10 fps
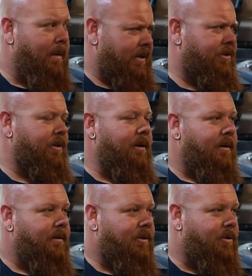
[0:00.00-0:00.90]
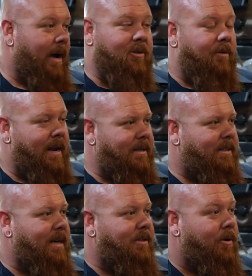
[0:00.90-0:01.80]
I'm like, sure. So I drove down to
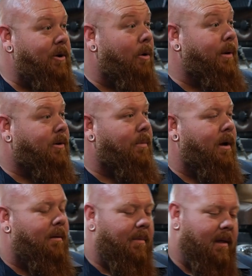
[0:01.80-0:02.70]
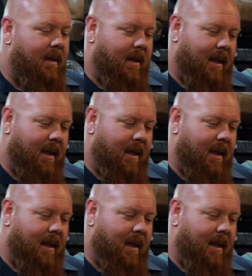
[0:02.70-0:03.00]
San Antonio and picked them up.